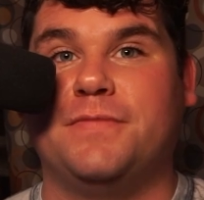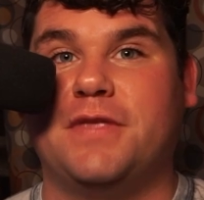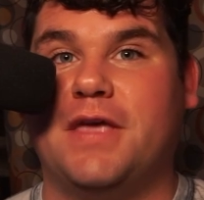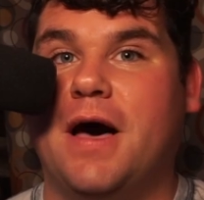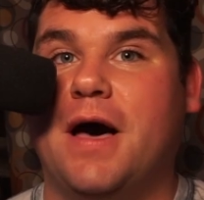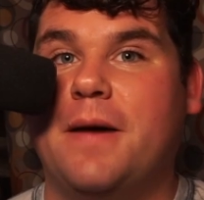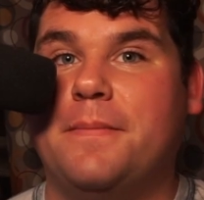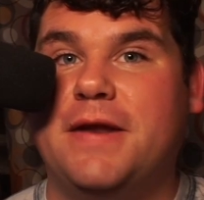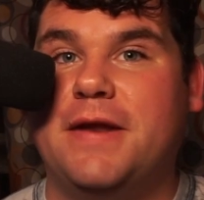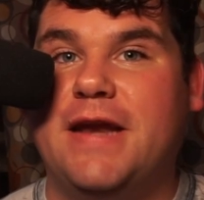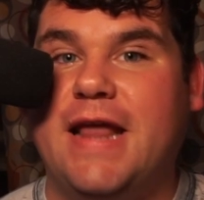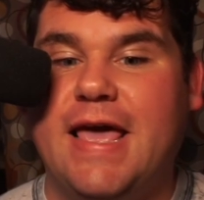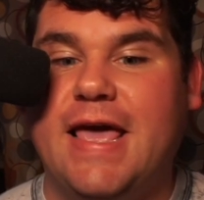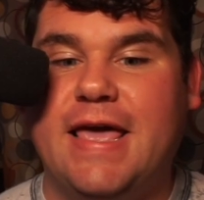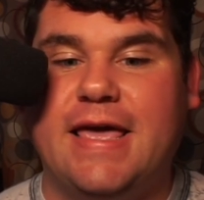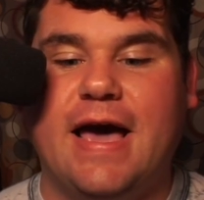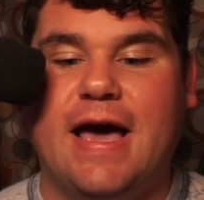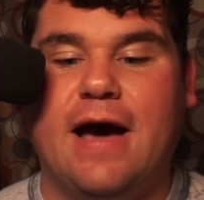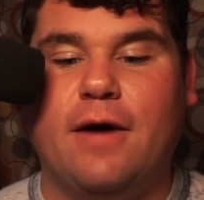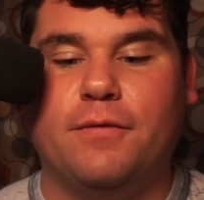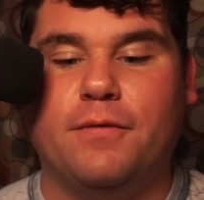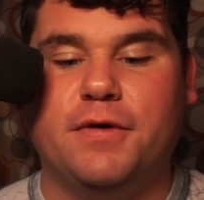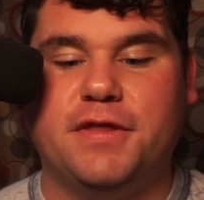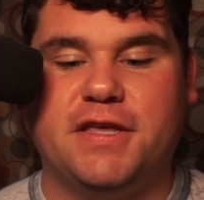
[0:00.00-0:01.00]
Come and hang
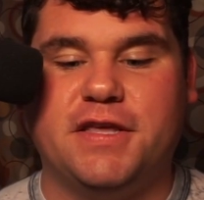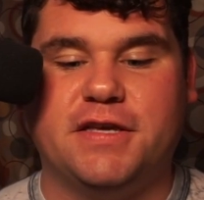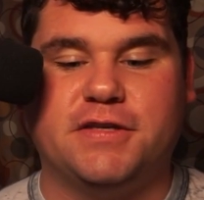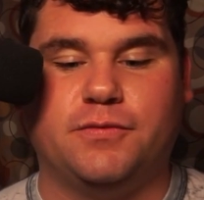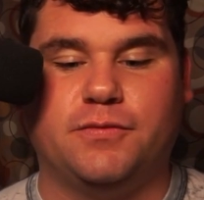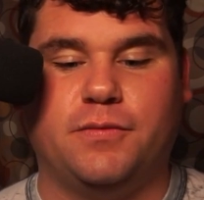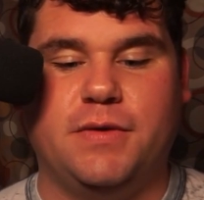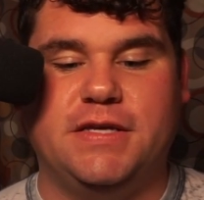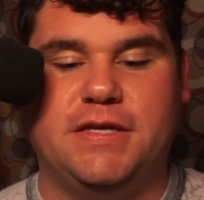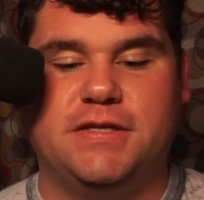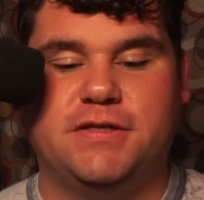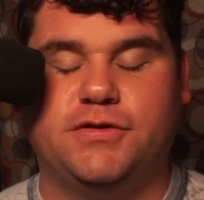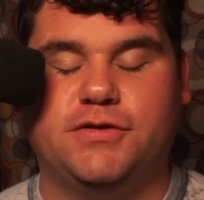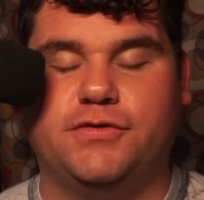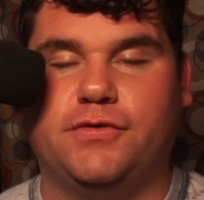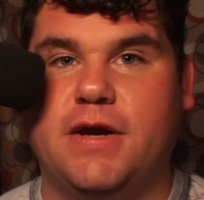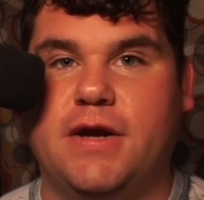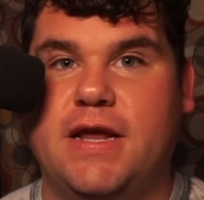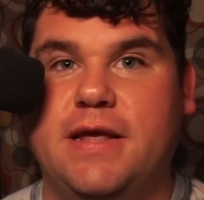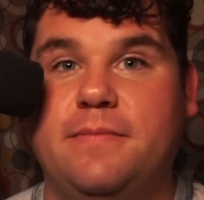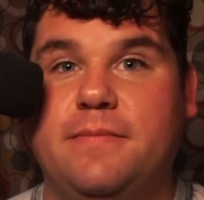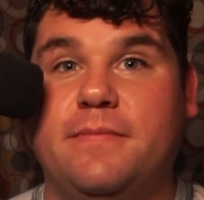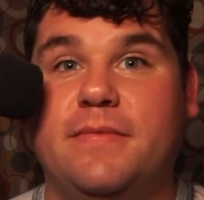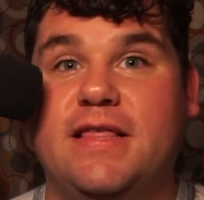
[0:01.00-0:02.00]
out with us. We
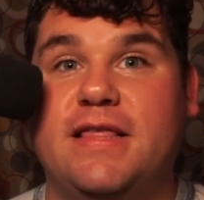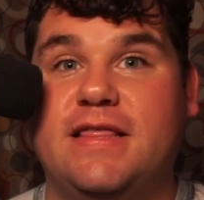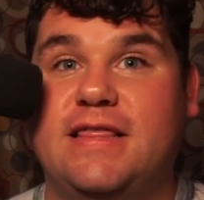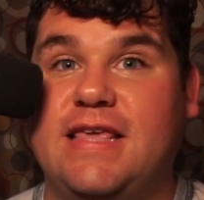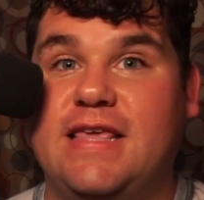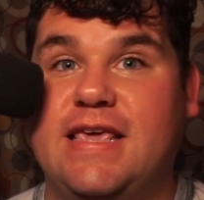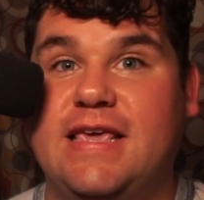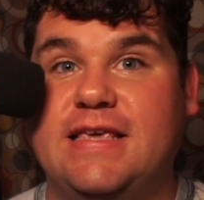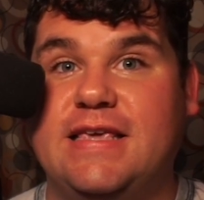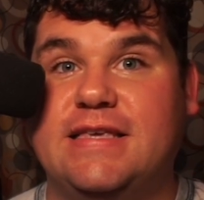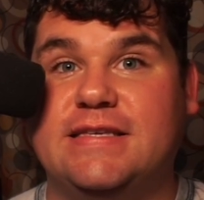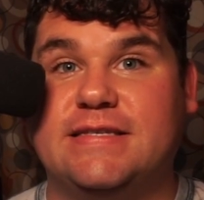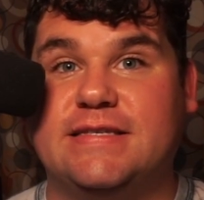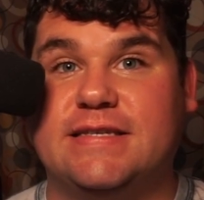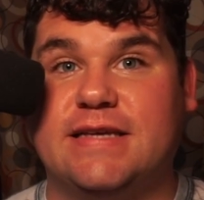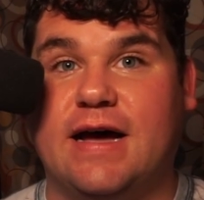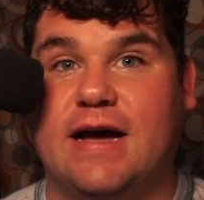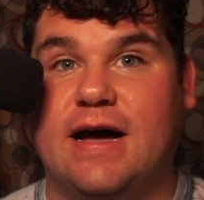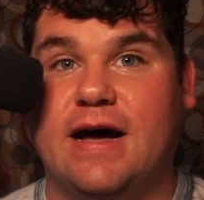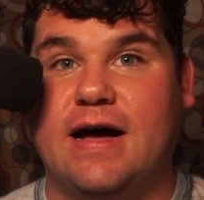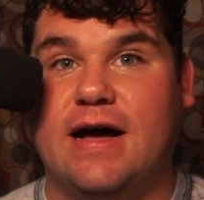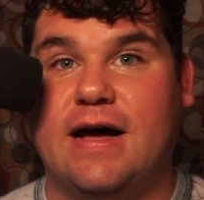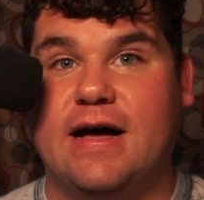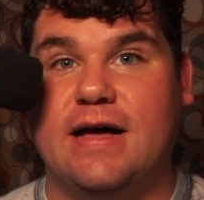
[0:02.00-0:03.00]
stream these
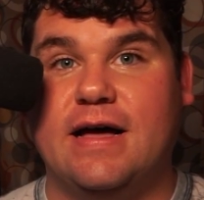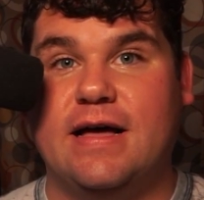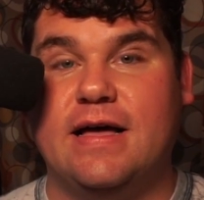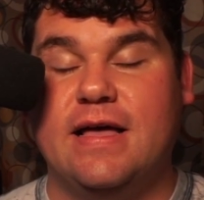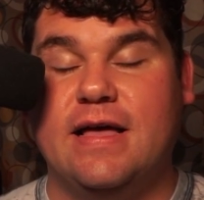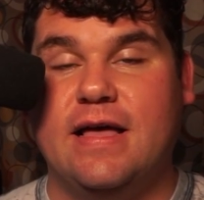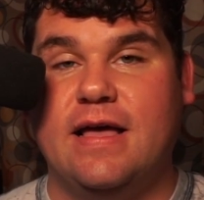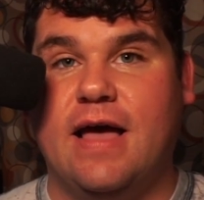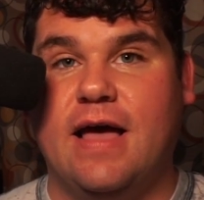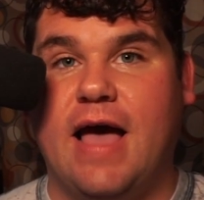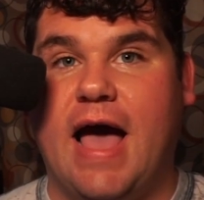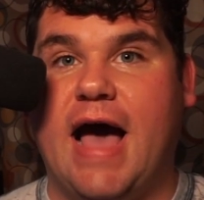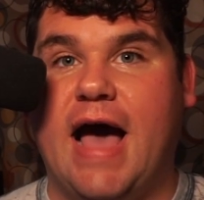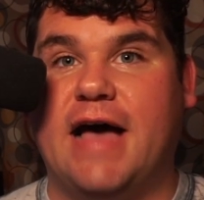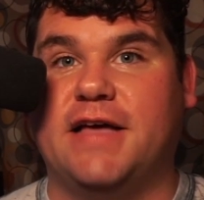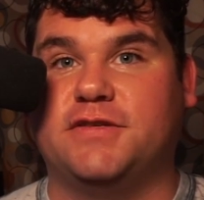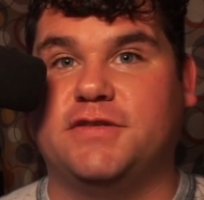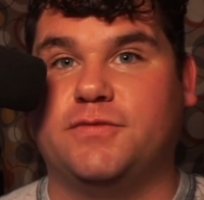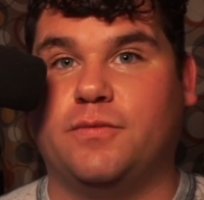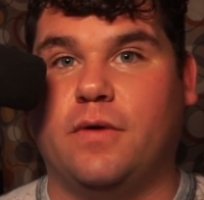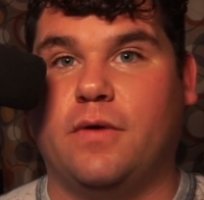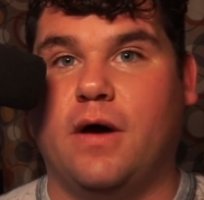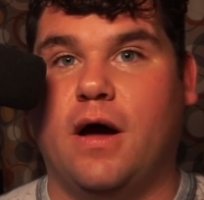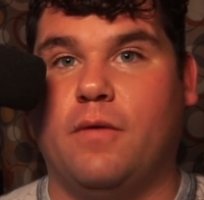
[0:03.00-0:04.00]

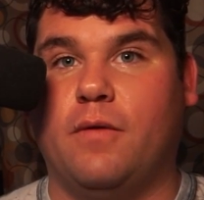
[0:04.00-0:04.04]
as